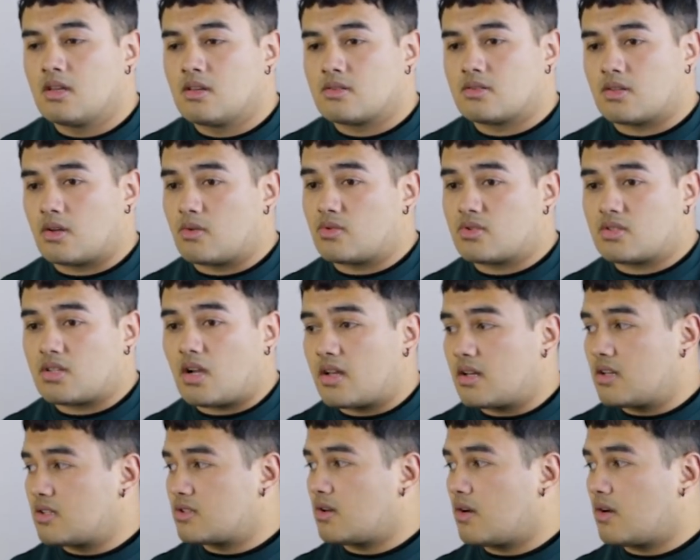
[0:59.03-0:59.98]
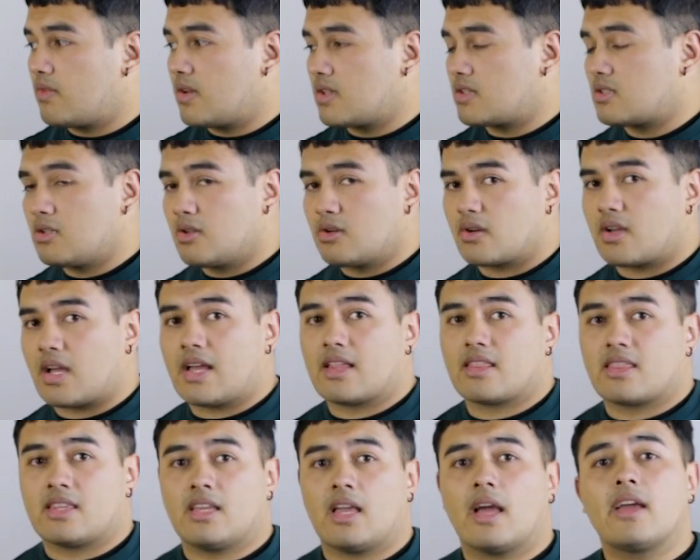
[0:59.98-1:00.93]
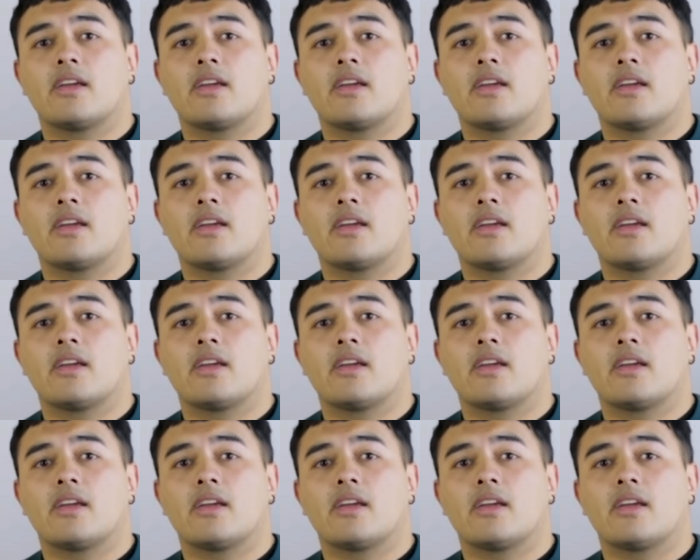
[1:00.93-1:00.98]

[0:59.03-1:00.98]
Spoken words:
So starting us let's look at the